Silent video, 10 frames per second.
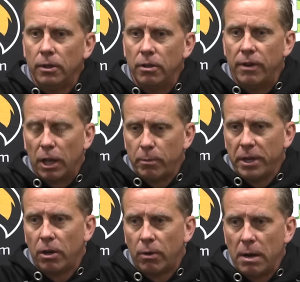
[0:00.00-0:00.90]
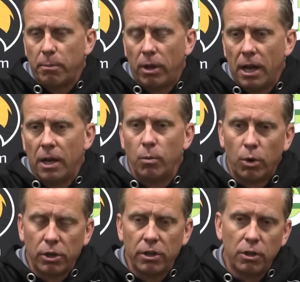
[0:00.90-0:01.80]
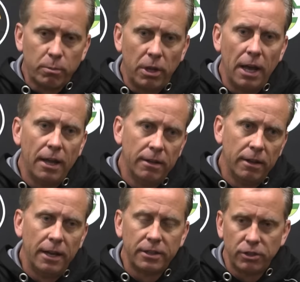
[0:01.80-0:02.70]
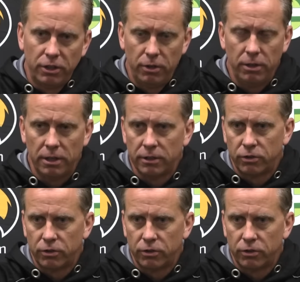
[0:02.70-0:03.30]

developing a great plan, working your plan, and then executing it.